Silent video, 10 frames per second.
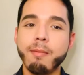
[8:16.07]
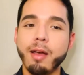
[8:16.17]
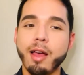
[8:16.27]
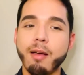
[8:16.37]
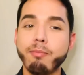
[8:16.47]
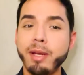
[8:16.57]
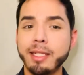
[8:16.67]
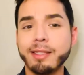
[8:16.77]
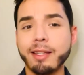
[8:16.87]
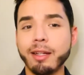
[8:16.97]
Uh,
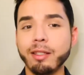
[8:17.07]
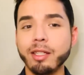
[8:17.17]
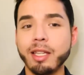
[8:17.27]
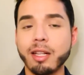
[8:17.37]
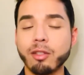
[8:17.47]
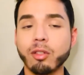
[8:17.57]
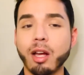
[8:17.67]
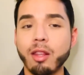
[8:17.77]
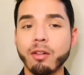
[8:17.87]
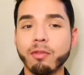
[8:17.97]
based on looking at their
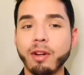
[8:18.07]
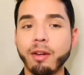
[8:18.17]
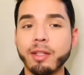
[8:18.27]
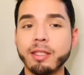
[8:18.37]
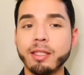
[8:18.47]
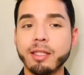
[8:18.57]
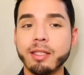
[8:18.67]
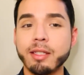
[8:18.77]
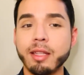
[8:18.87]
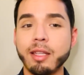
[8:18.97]
other
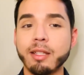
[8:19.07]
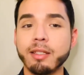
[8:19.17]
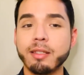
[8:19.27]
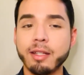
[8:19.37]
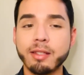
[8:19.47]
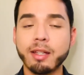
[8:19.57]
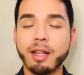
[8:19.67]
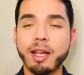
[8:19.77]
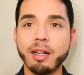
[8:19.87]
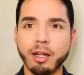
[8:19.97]
fragrances in the Incenza
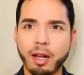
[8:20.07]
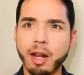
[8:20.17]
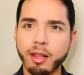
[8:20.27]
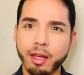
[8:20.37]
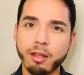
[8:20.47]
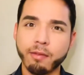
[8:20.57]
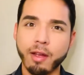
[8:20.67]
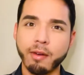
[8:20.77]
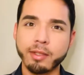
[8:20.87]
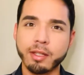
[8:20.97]
line, a lot of the other
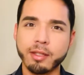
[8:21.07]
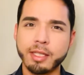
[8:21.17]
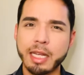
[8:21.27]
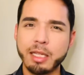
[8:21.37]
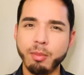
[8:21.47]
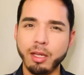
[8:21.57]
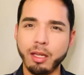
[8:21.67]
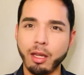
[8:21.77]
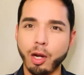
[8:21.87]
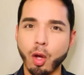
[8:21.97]
fragrances tend to be,
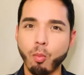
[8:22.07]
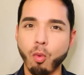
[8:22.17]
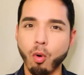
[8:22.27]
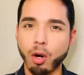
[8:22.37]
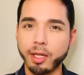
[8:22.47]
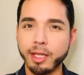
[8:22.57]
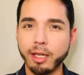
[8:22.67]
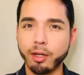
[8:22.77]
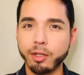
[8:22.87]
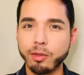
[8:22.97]
you know, more
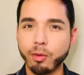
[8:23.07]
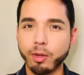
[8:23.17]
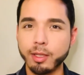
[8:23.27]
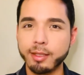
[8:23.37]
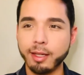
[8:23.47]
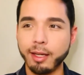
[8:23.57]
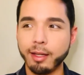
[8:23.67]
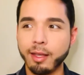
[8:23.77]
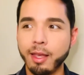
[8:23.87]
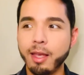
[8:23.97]
geared towards, like,
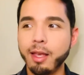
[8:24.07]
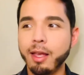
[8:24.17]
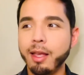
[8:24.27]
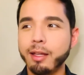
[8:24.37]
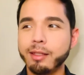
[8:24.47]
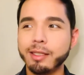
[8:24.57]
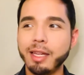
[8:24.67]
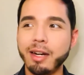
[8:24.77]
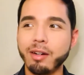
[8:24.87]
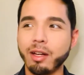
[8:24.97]
I
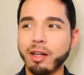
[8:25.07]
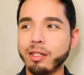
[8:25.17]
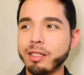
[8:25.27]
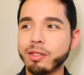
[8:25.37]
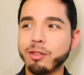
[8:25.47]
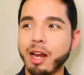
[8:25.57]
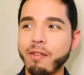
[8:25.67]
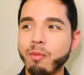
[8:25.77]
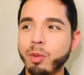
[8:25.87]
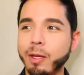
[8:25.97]
don't know how to describe
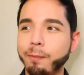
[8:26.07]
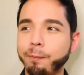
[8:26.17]
it, but